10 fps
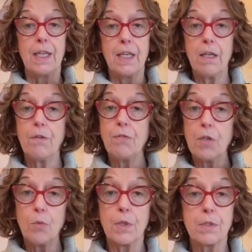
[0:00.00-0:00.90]
If
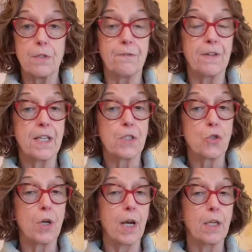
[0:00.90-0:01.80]
you want to fast
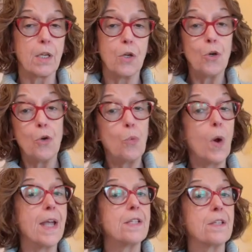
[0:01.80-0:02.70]
track your
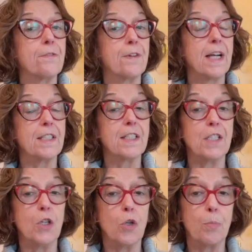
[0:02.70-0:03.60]
way to finding
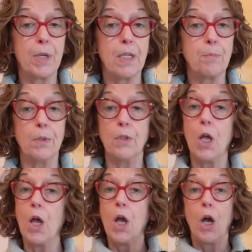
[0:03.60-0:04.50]
your people,
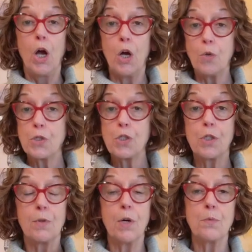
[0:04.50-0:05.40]
host
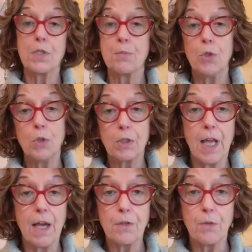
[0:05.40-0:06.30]
your own small
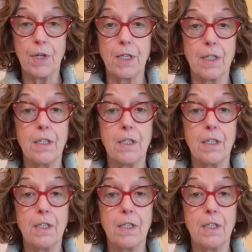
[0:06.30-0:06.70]
gathering.